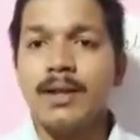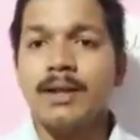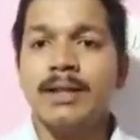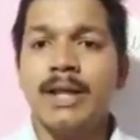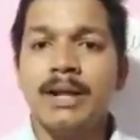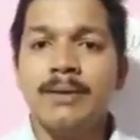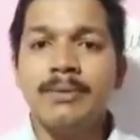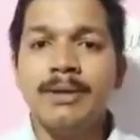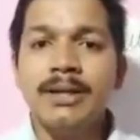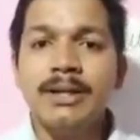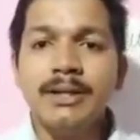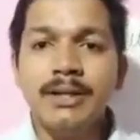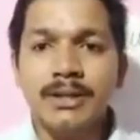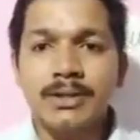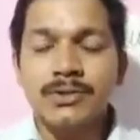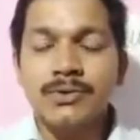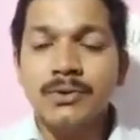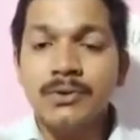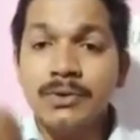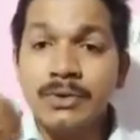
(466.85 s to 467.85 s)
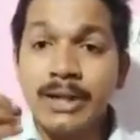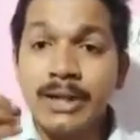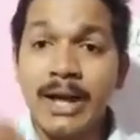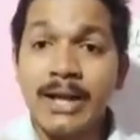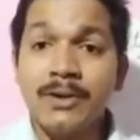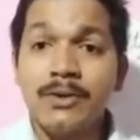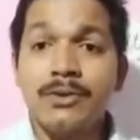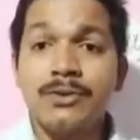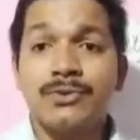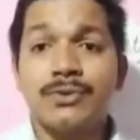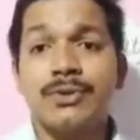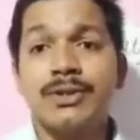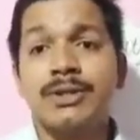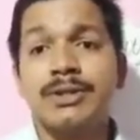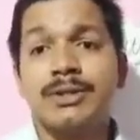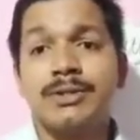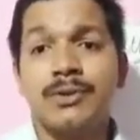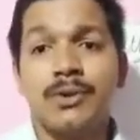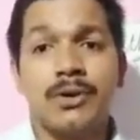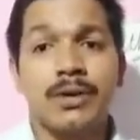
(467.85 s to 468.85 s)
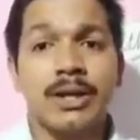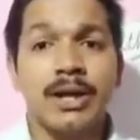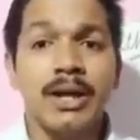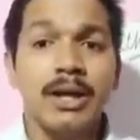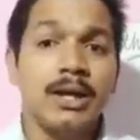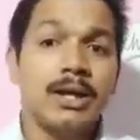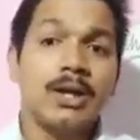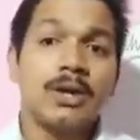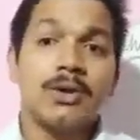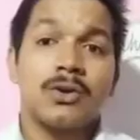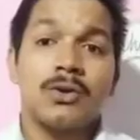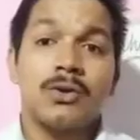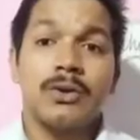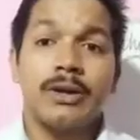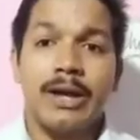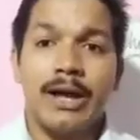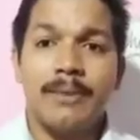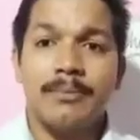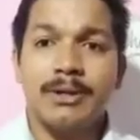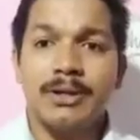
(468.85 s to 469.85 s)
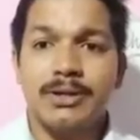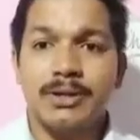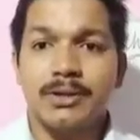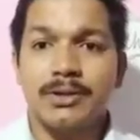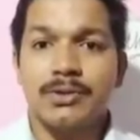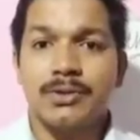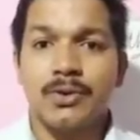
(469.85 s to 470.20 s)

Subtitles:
they'll be eating. So that also is not a good habit.